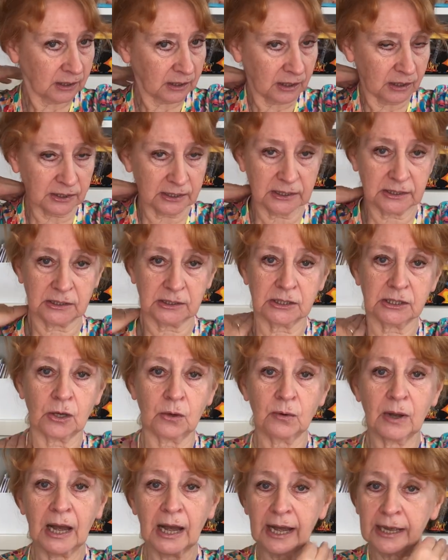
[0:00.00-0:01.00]
are so
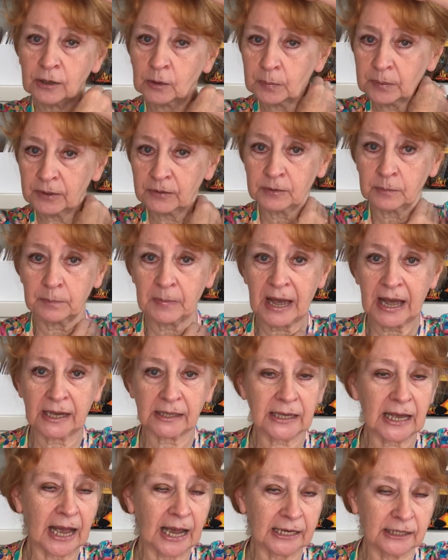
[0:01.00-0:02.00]
high up at the back.
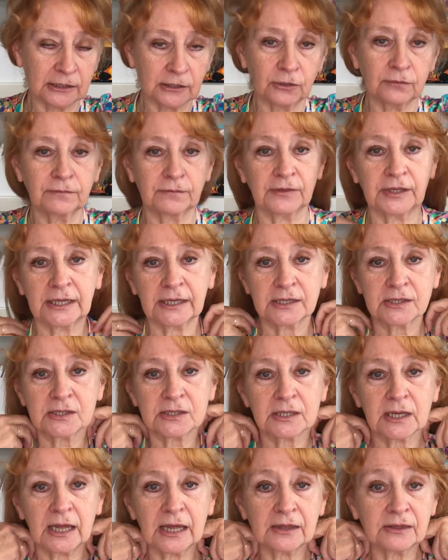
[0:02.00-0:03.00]
I love
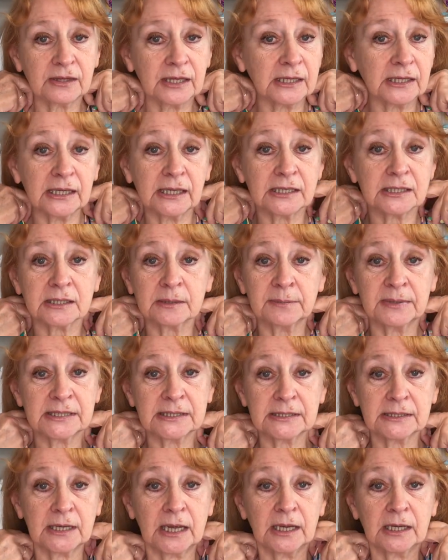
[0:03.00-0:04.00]
this. I think it's a
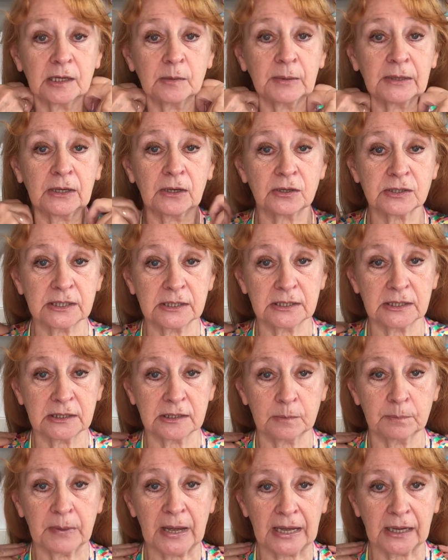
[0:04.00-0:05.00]
mistake because I did
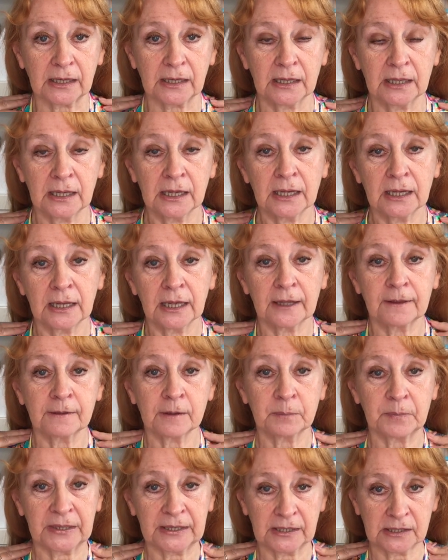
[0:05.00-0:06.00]
the back in the
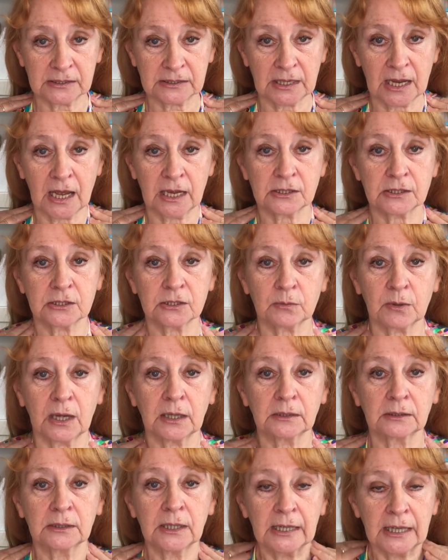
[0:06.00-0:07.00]
bigger size as
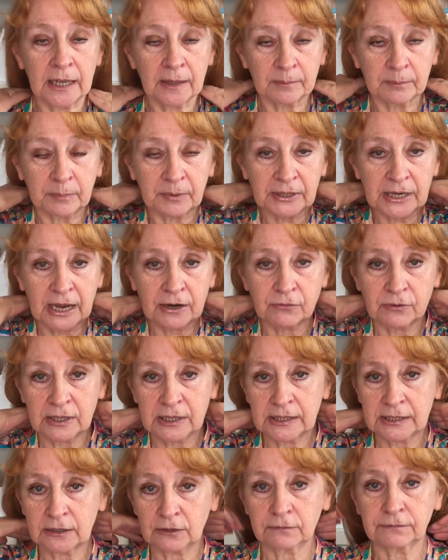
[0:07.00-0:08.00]
well, but I
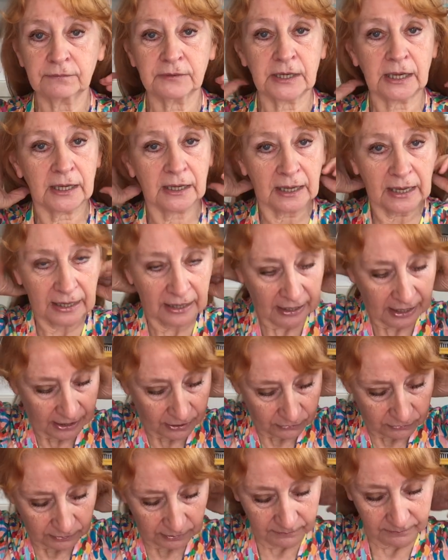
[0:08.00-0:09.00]
really love that,
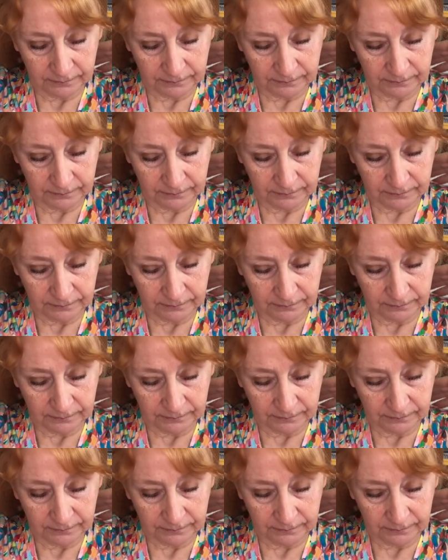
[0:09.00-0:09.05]
how